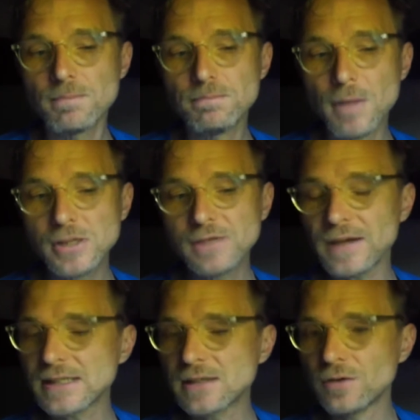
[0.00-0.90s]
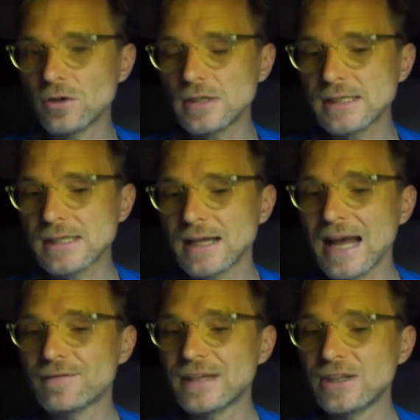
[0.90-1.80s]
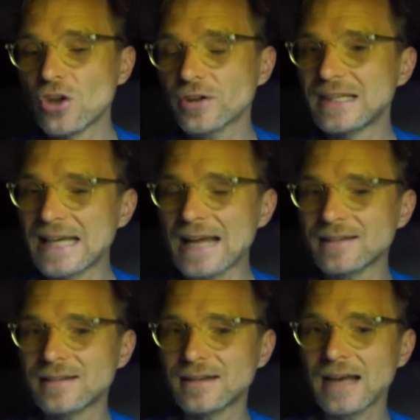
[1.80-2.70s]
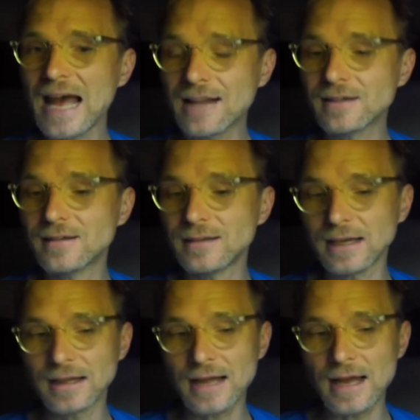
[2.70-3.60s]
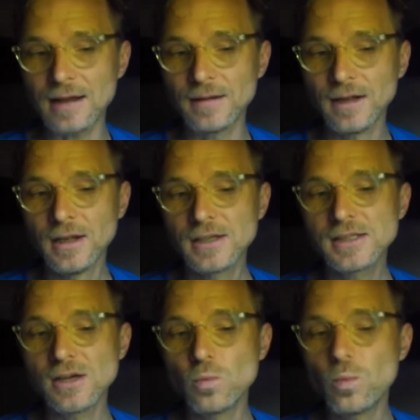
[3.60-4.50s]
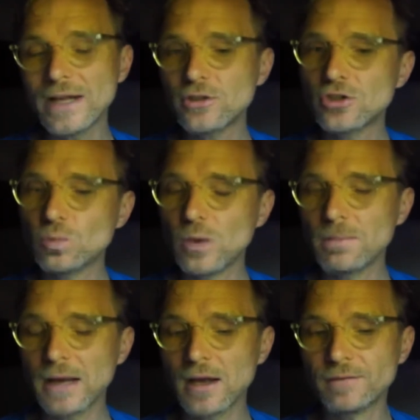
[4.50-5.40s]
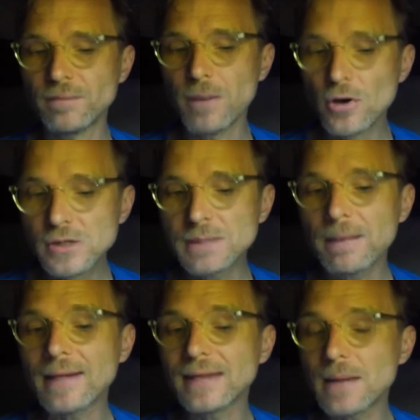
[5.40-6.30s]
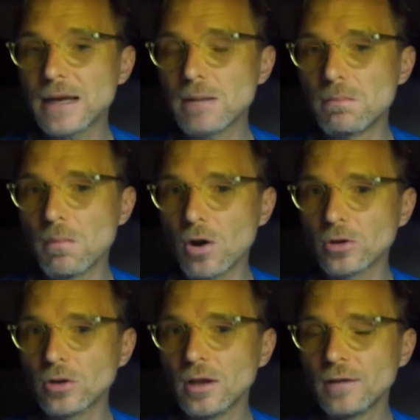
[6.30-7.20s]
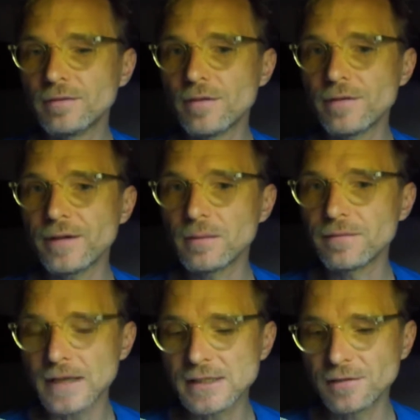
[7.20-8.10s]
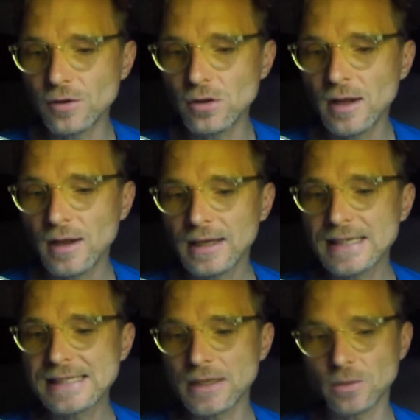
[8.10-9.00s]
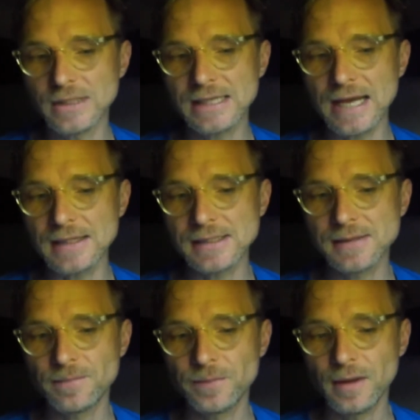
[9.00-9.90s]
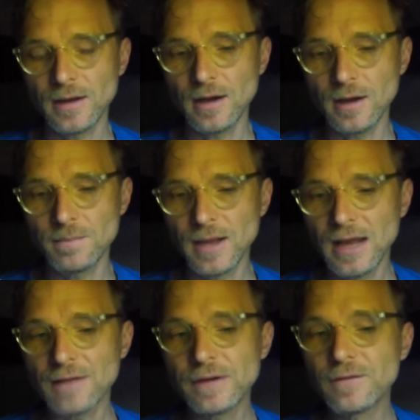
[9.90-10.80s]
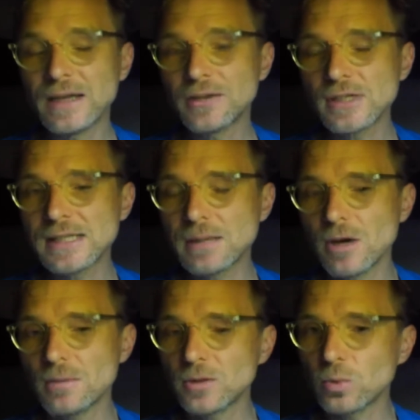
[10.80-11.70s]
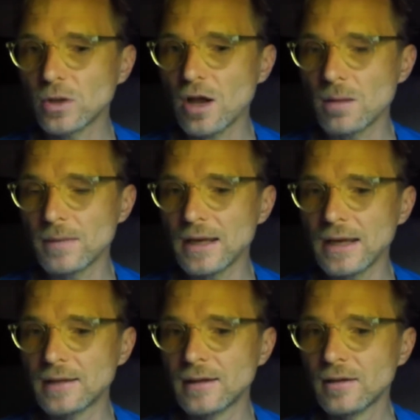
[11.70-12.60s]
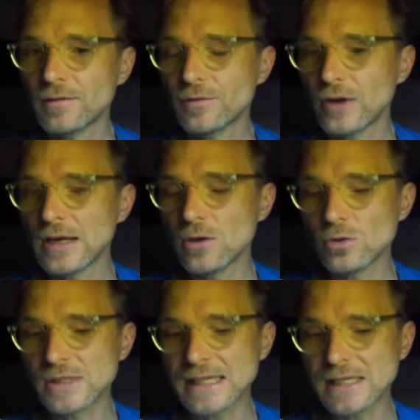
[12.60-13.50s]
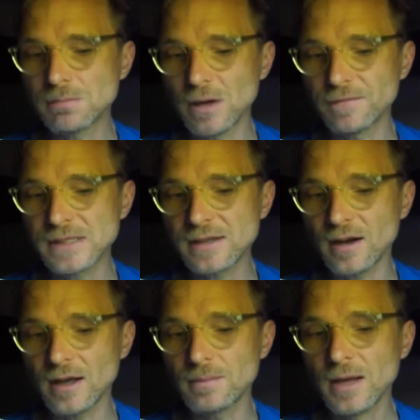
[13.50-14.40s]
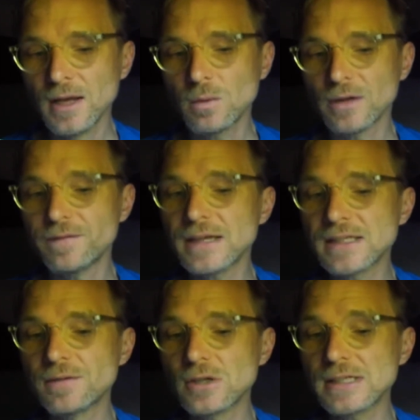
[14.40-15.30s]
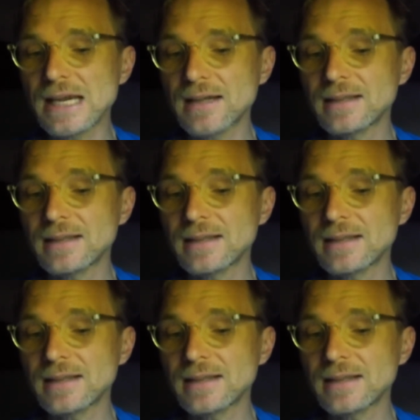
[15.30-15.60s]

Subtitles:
Most festivals have not yet had to declare. So which will become the post-pandemic model for the film festival is anyone's guess. I think the interesting moment will come in 3 or 6 months' time when festivals